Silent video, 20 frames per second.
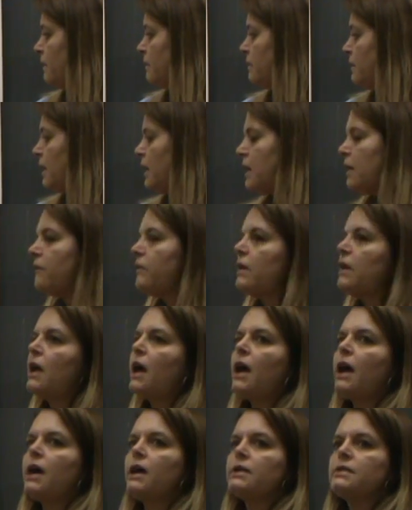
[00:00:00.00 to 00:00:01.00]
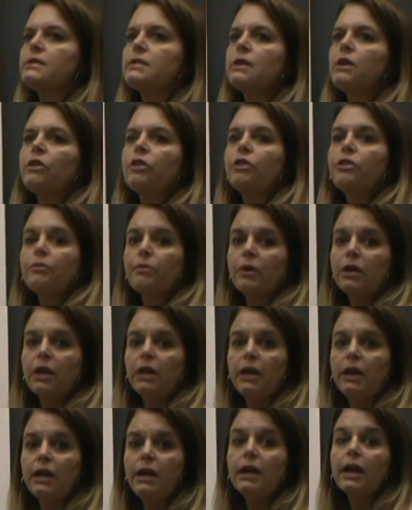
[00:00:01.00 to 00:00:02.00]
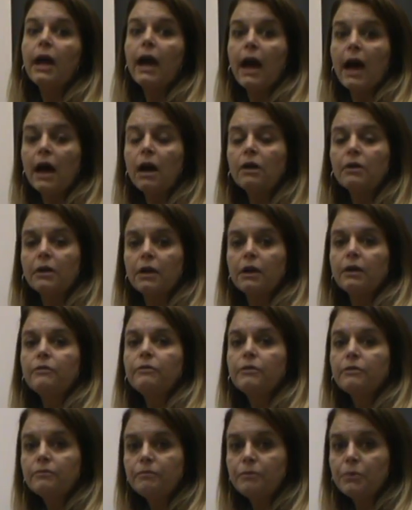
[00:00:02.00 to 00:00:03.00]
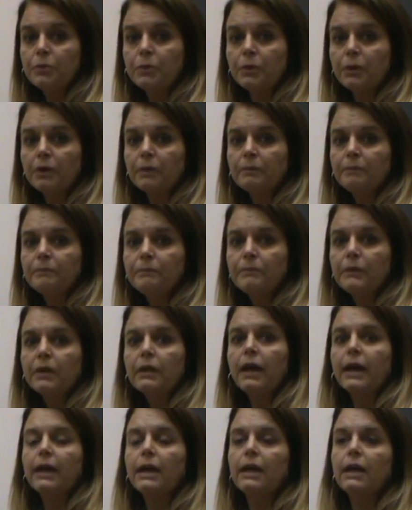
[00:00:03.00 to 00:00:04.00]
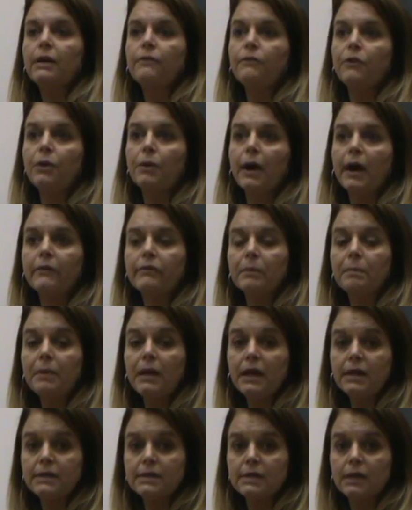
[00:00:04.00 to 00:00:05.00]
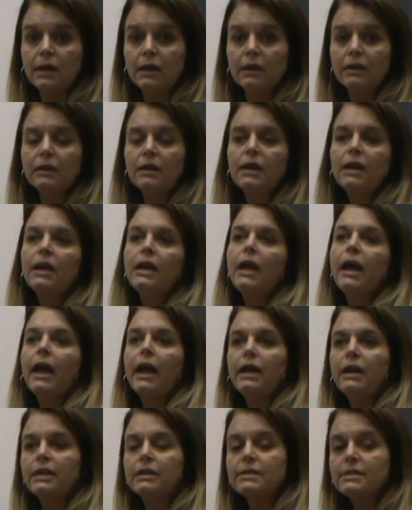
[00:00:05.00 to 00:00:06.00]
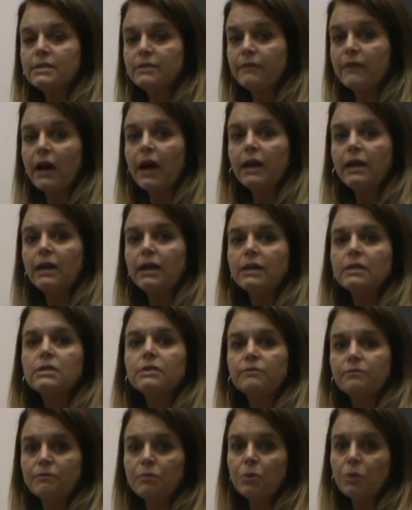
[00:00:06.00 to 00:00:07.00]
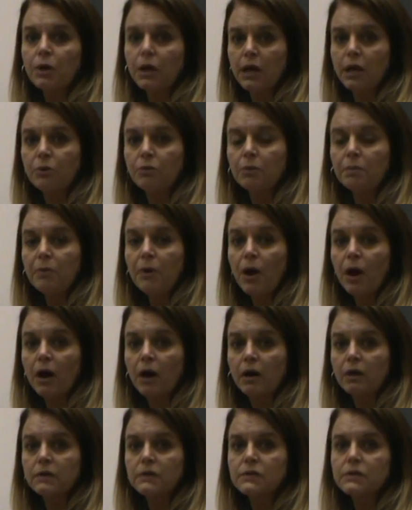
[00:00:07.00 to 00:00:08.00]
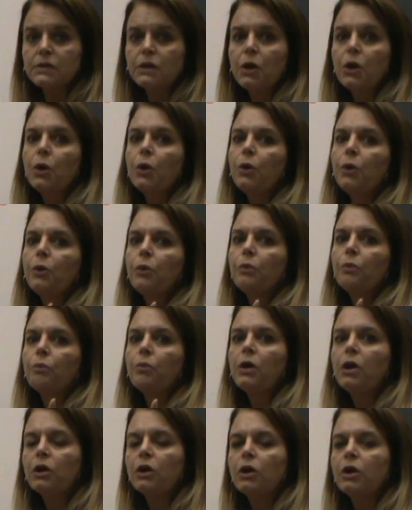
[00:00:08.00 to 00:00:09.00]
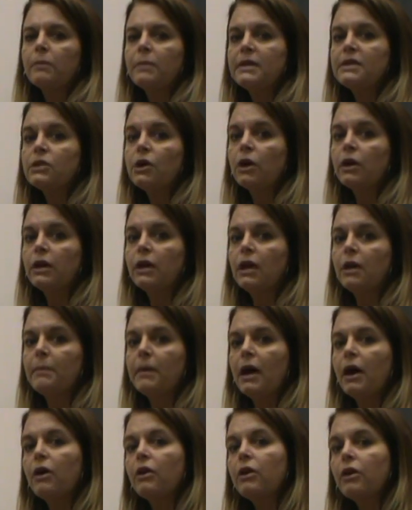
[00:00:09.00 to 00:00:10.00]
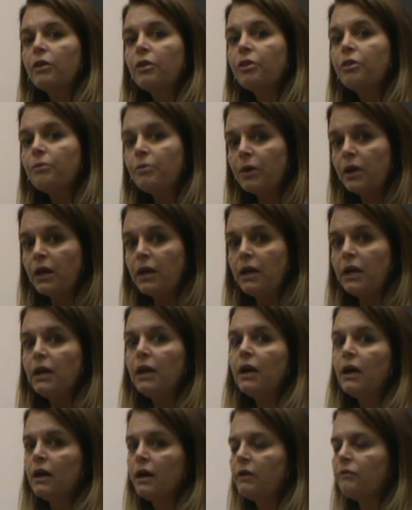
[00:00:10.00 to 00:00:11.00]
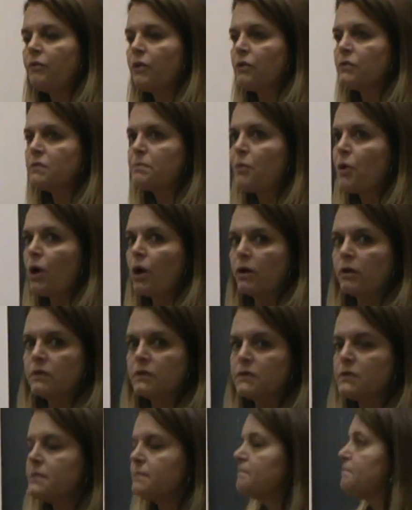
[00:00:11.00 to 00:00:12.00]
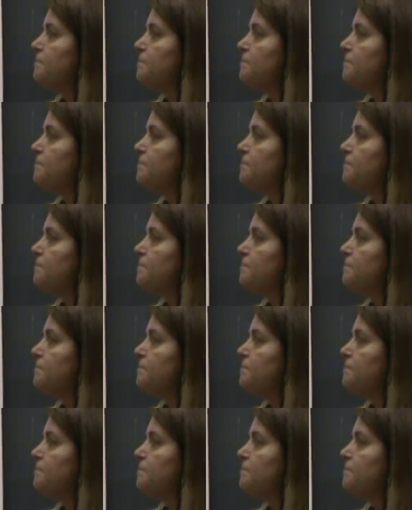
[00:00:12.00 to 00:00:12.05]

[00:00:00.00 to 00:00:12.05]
Think of it as 3 out of 4. Like if you have a pizza and it's divided into 4 equal parts, we are going to be talking about 3 of those parts.